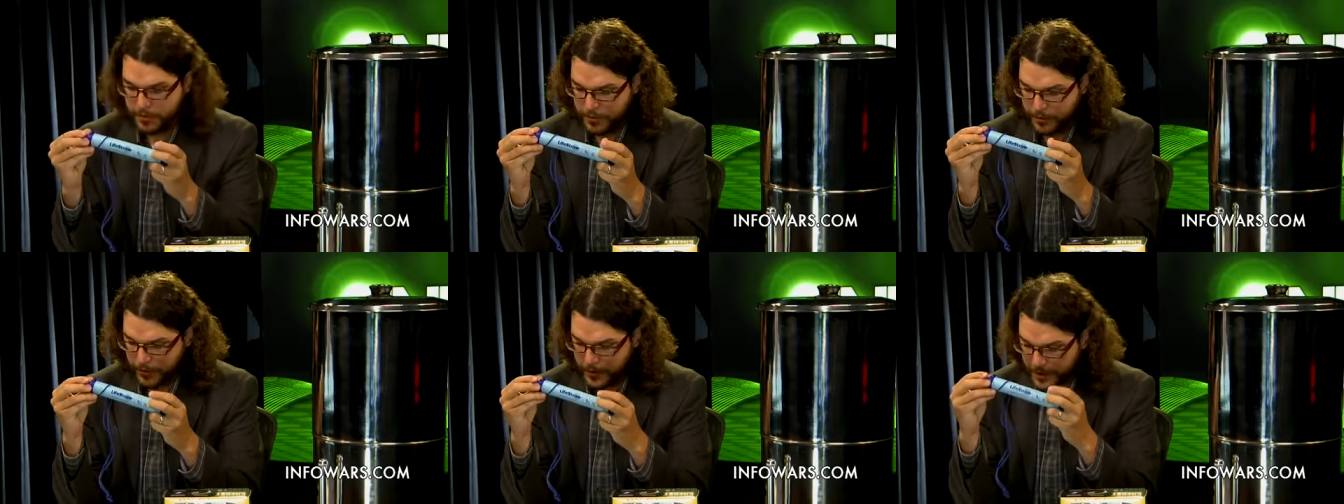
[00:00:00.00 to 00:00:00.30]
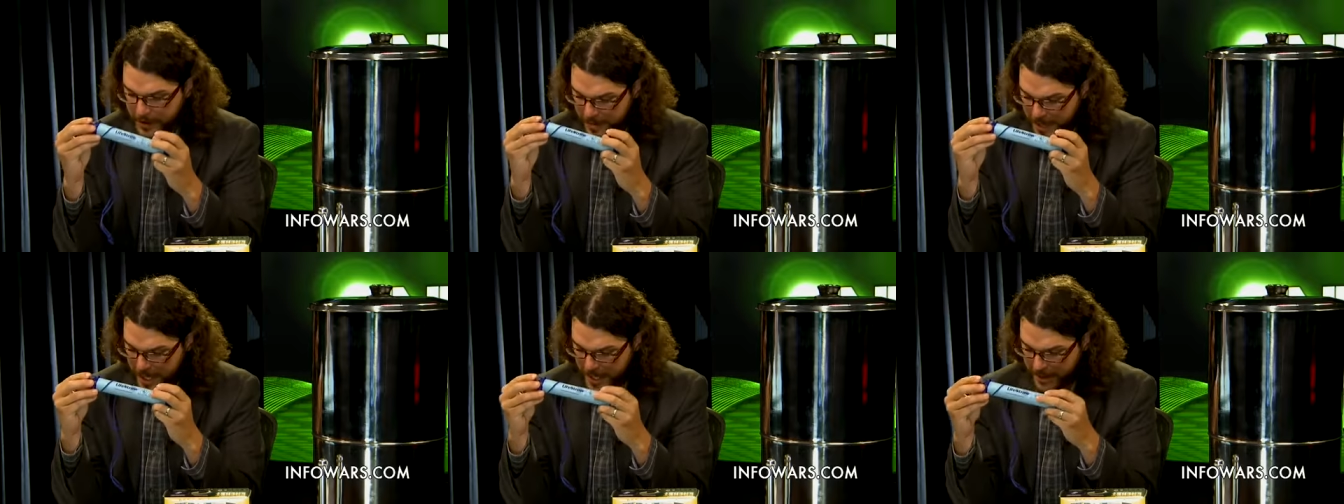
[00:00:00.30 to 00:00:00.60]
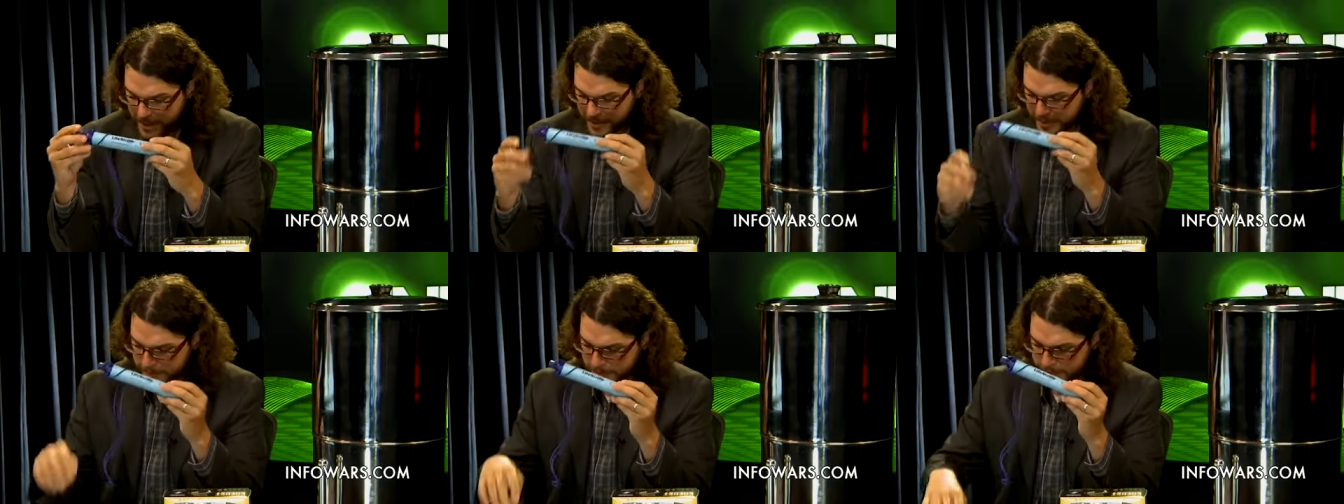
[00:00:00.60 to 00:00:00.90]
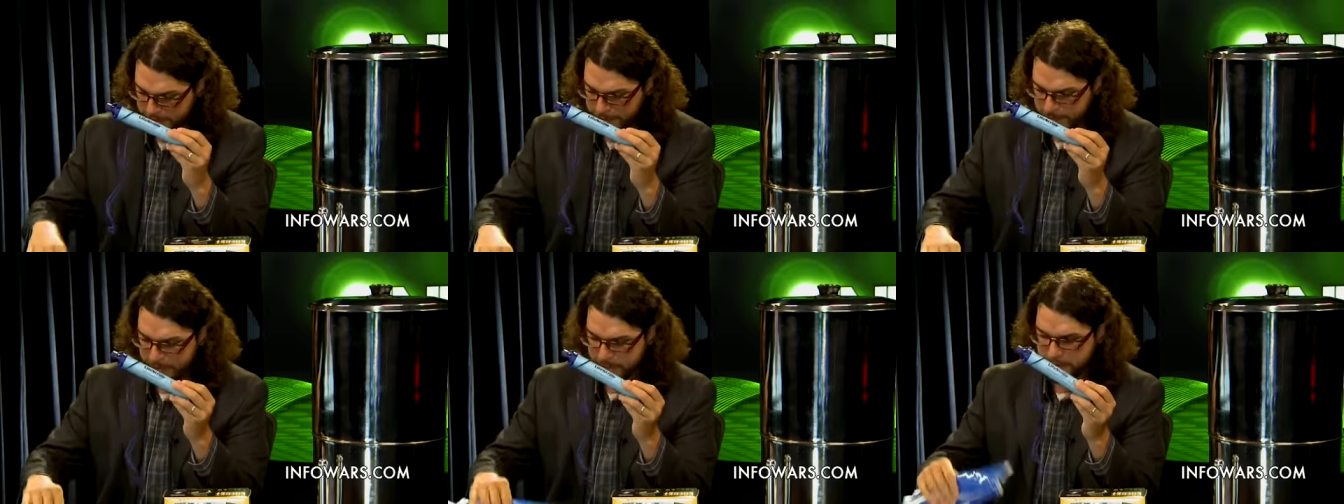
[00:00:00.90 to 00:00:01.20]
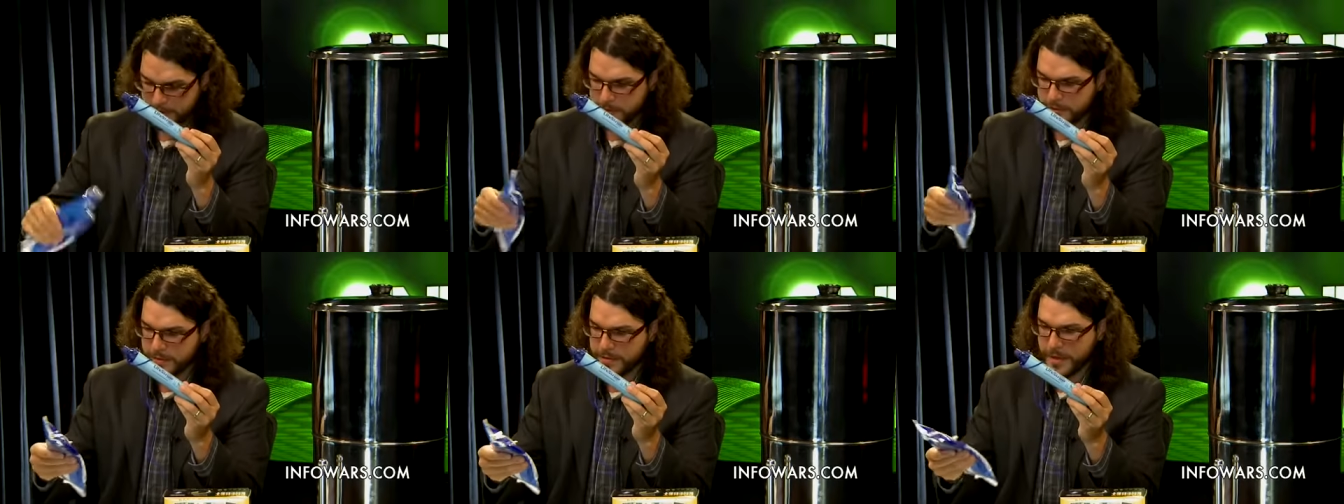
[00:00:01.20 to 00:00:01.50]
Read the manual.
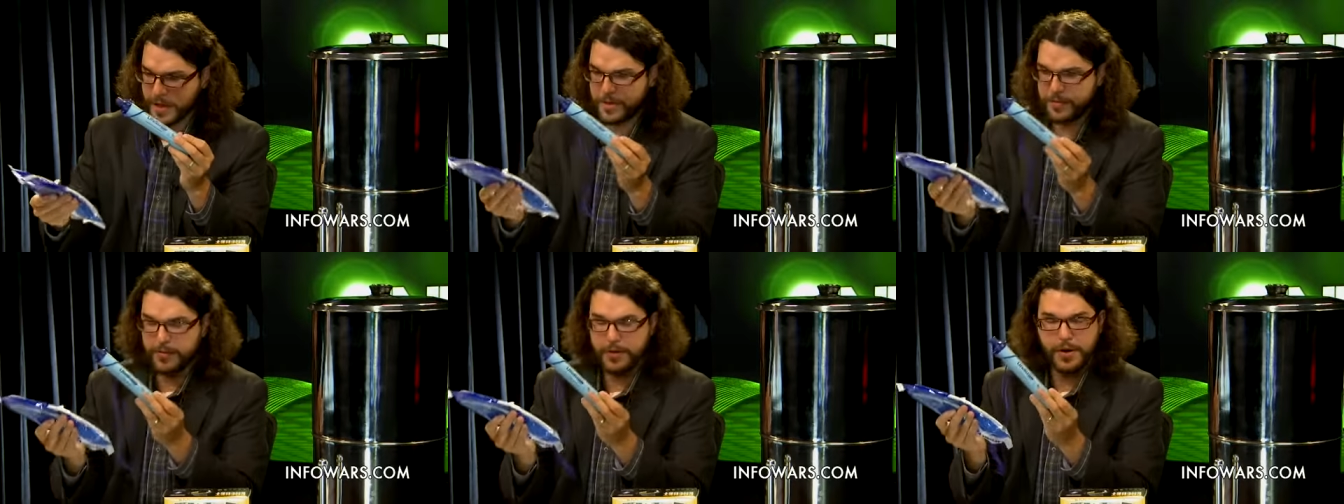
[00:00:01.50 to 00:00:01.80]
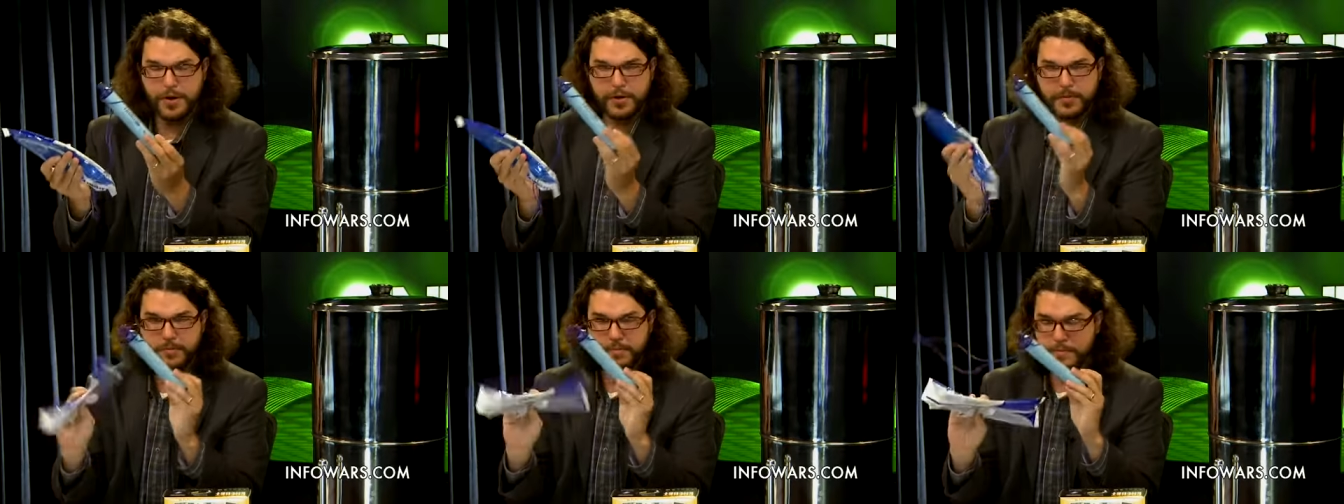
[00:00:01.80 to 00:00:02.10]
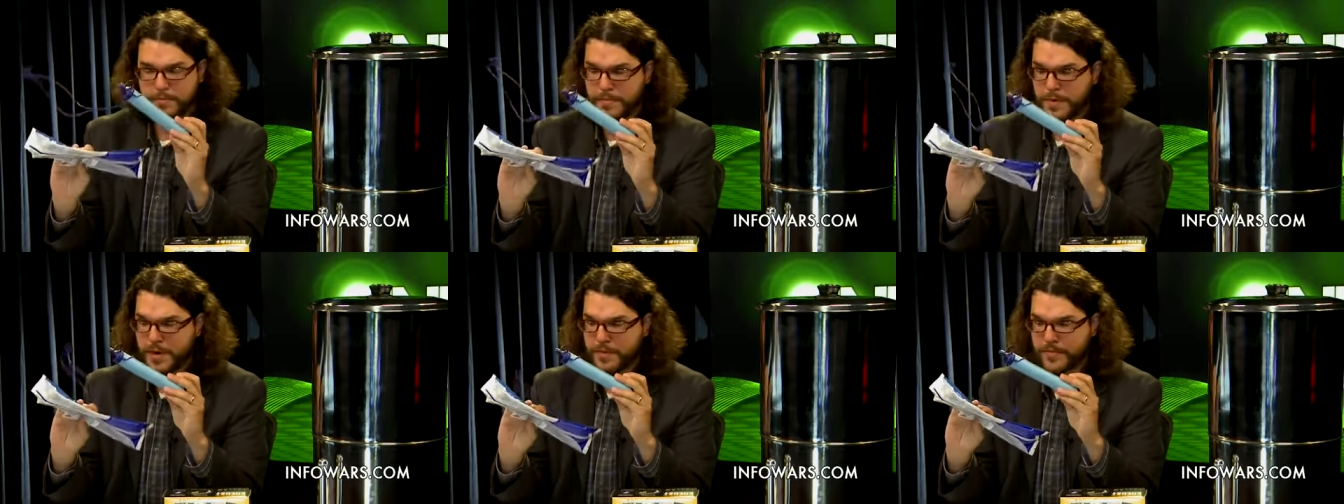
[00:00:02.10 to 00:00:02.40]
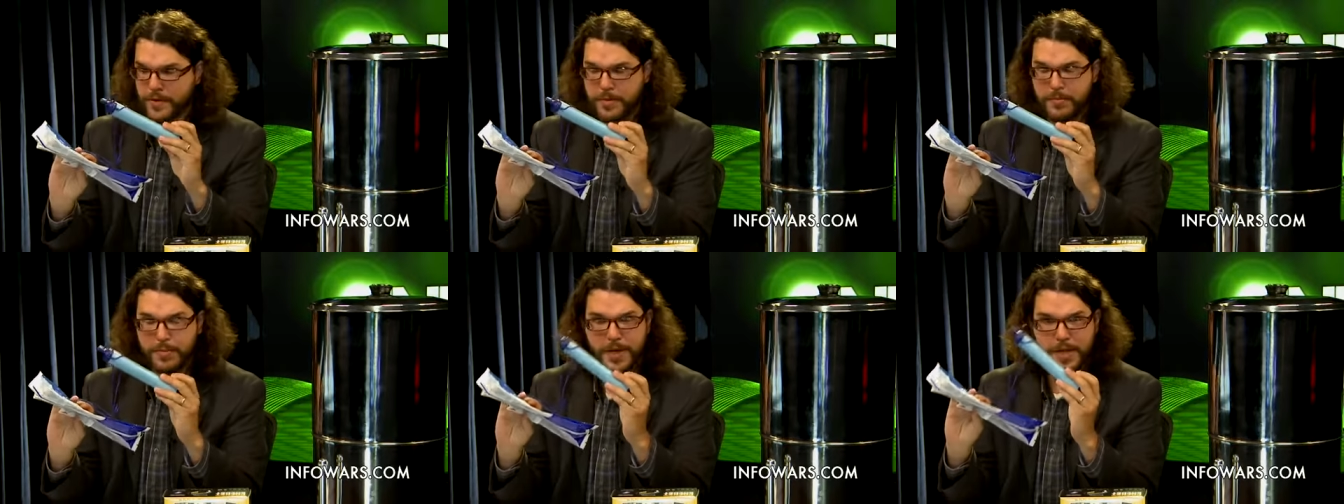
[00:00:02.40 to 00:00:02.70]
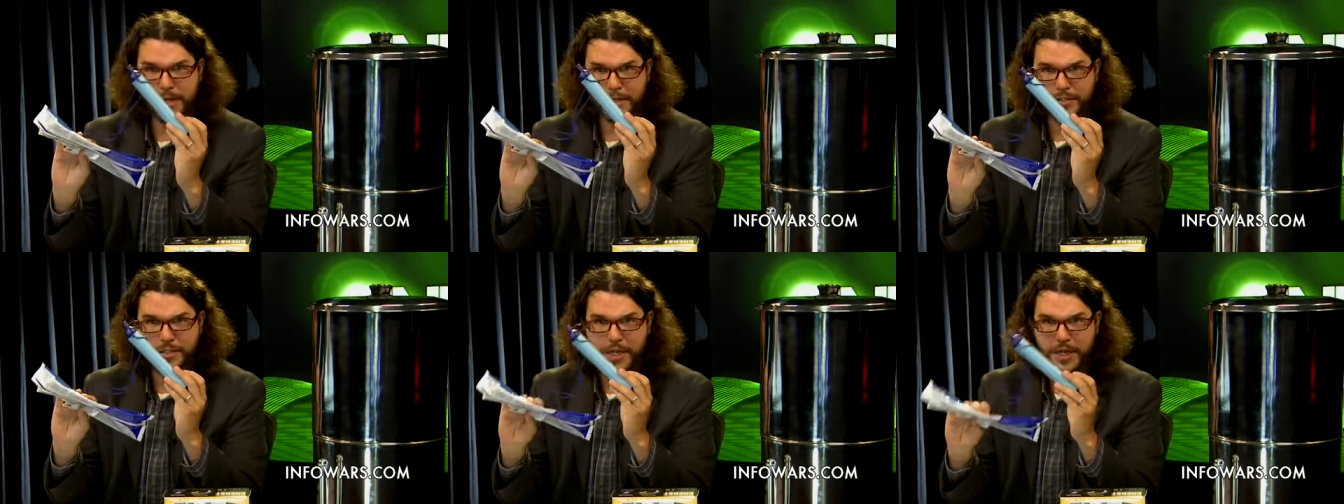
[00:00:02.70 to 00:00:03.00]
It's not very not very big.